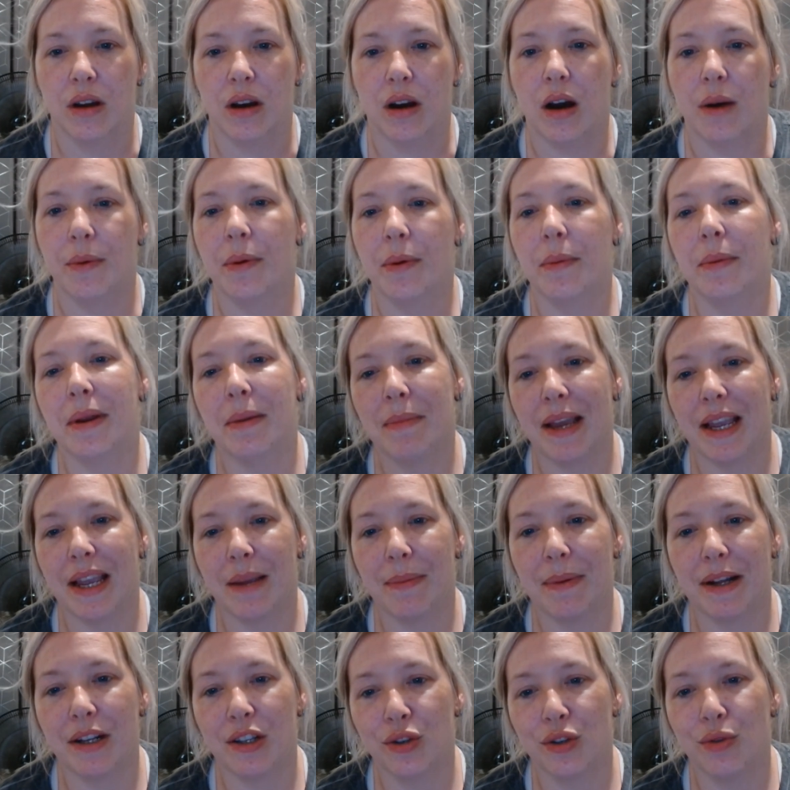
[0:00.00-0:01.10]
I'll probably make
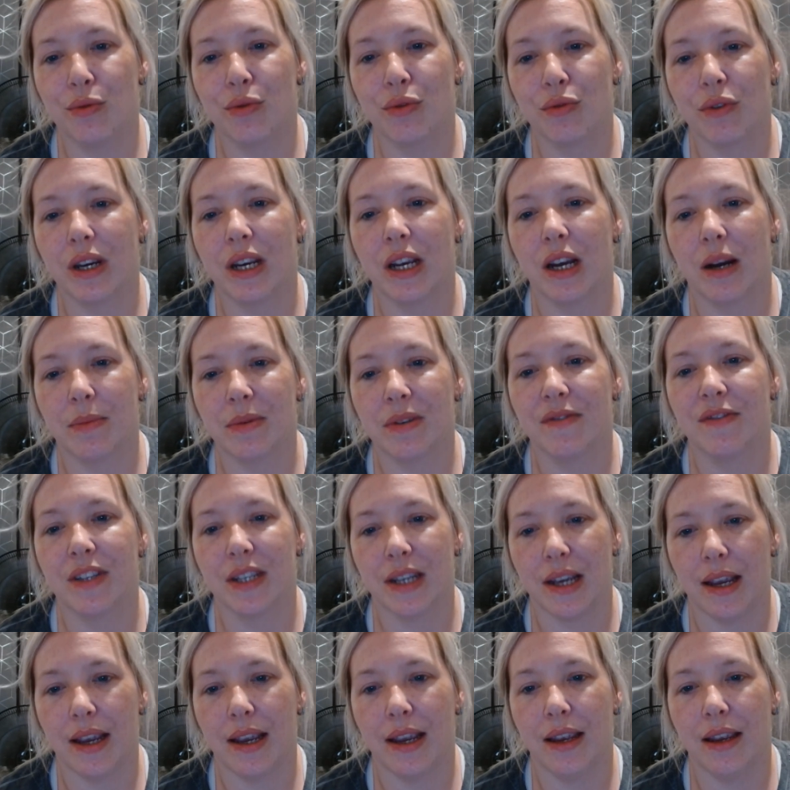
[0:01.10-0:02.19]
about 2 or 3 cups of
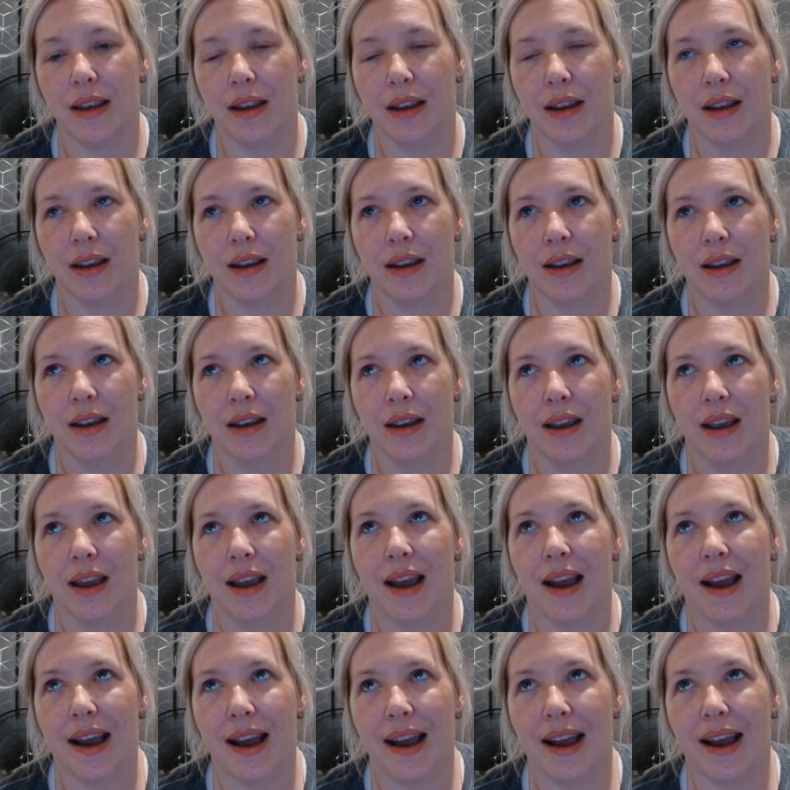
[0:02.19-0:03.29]
tea
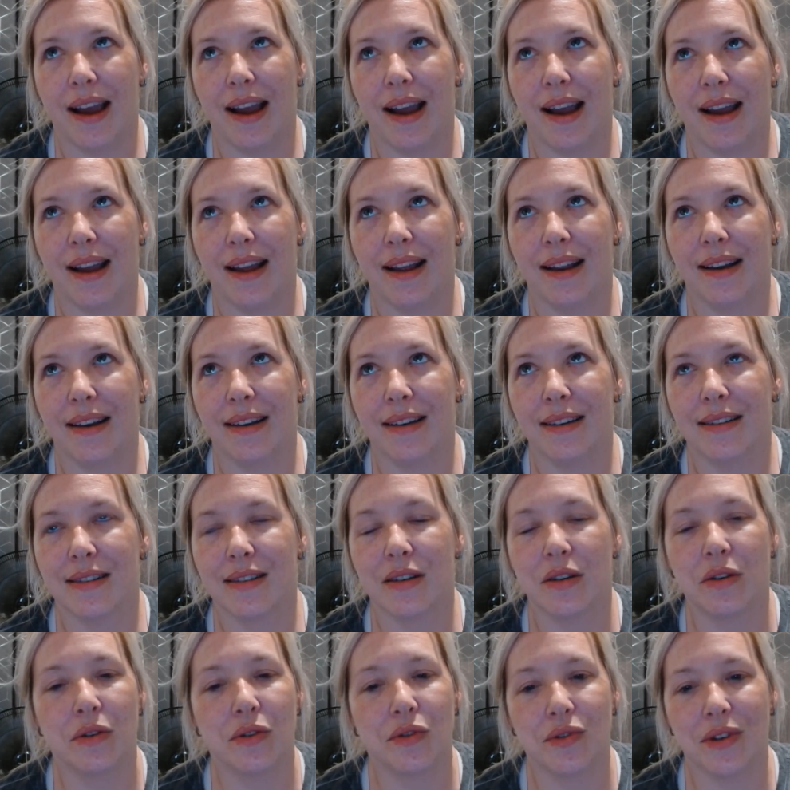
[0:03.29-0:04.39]
and
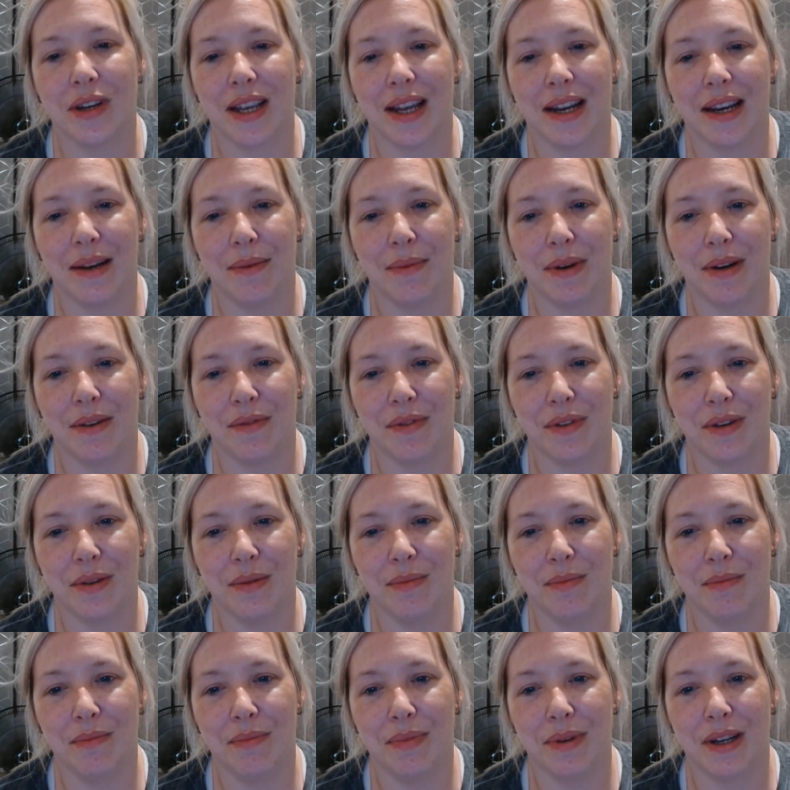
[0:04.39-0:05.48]
not drink any one of
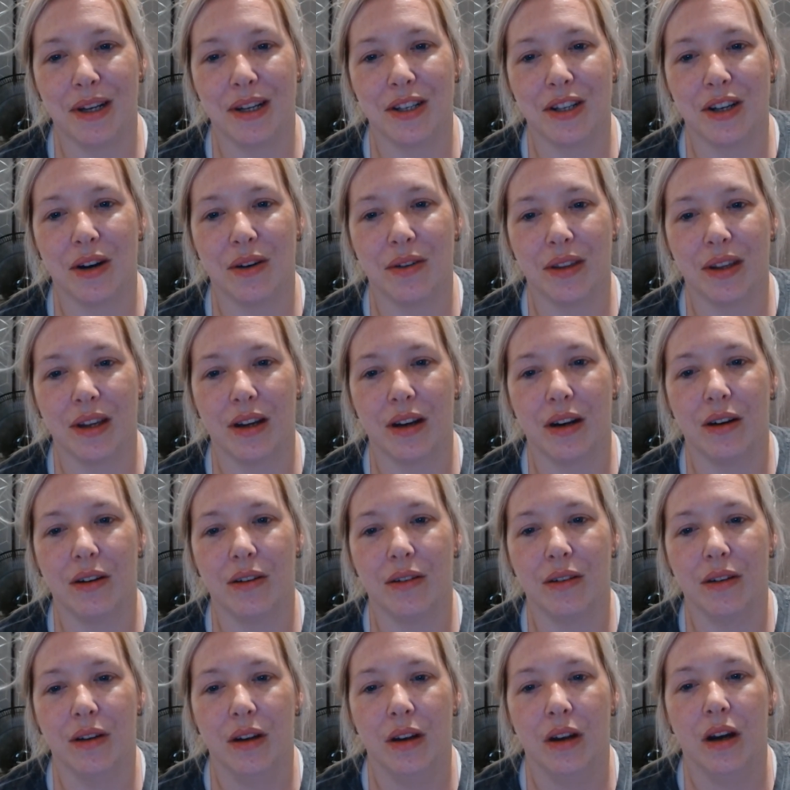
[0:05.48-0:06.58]
them, because I'll think,
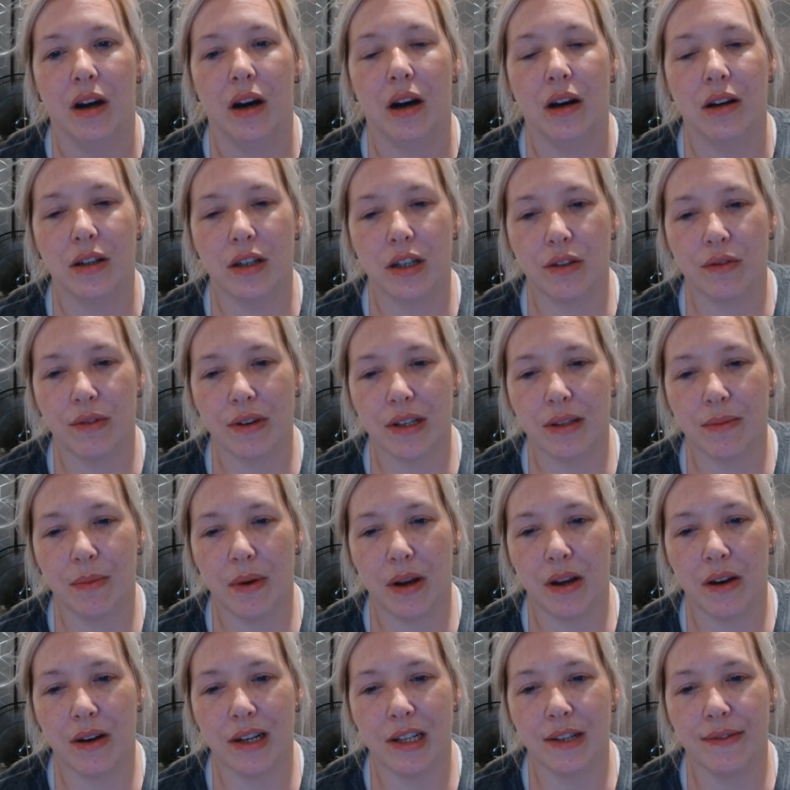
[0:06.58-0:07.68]
oh, I'll just rest
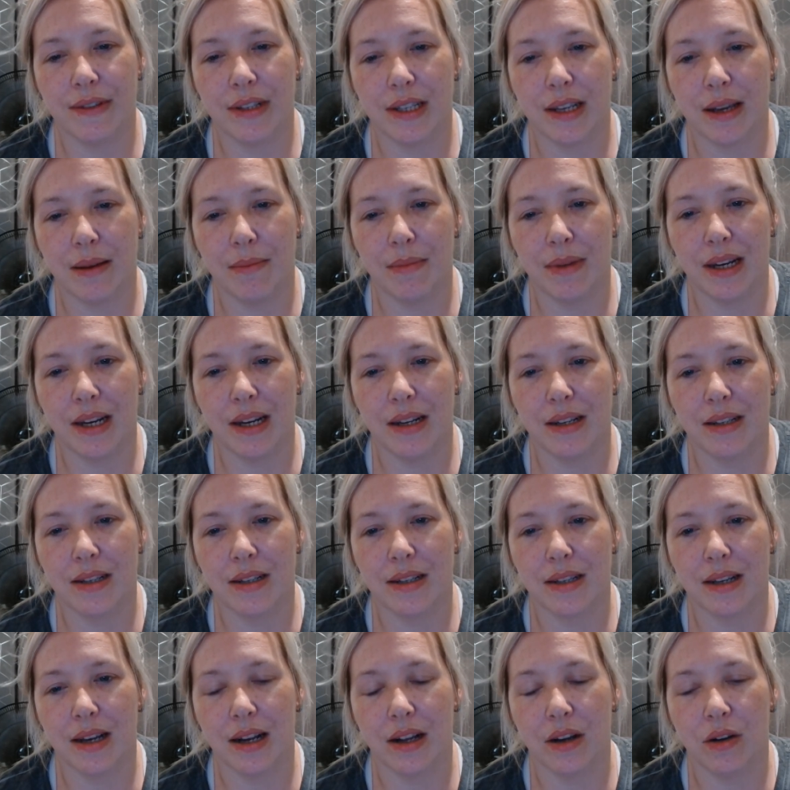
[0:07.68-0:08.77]
my eyes for 10 minutes
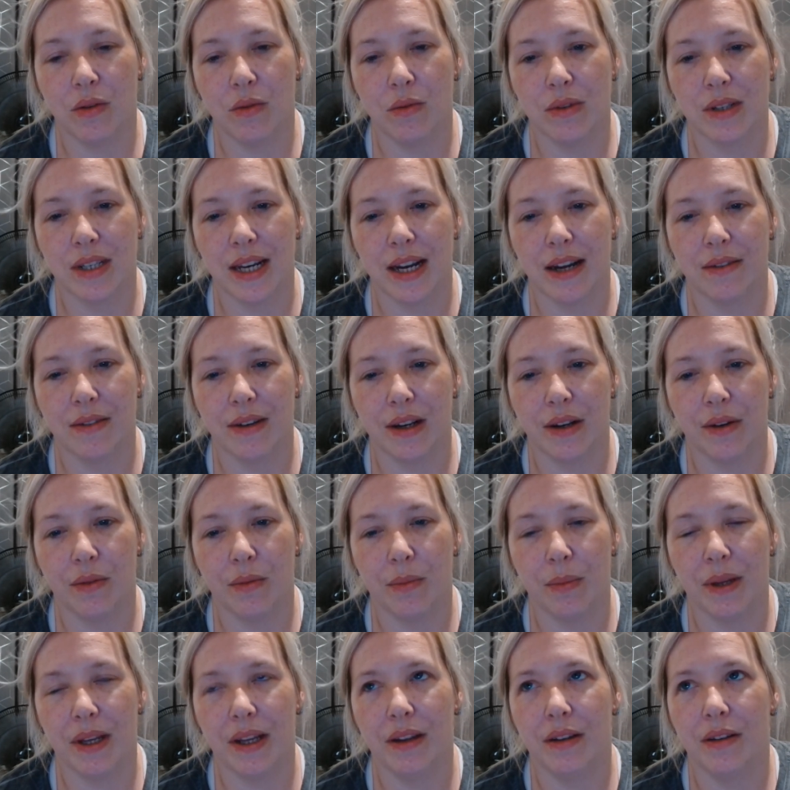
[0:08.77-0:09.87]
until it cools down a little
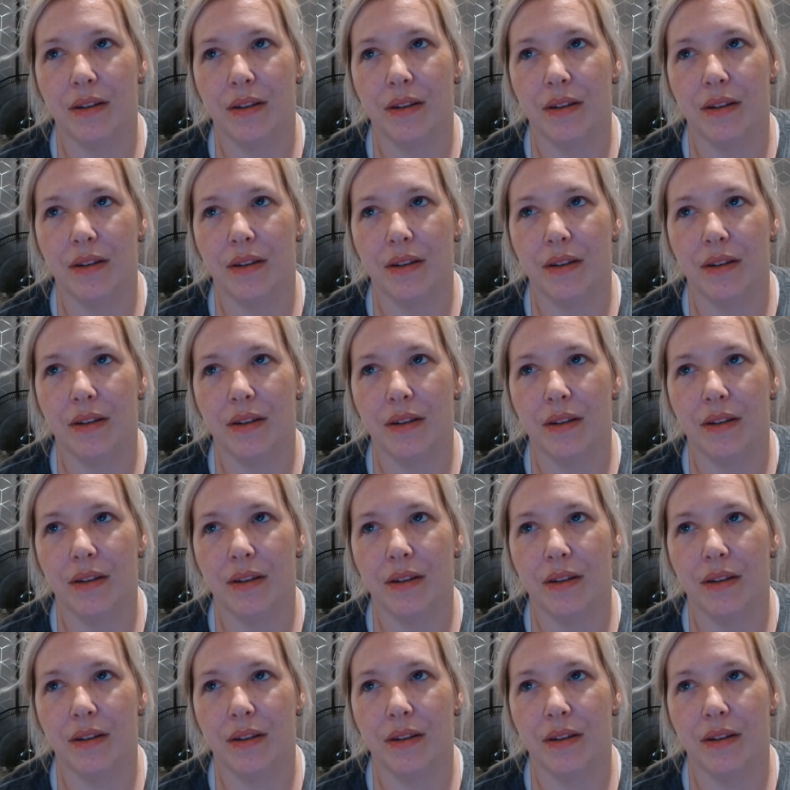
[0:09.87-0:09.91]
bit,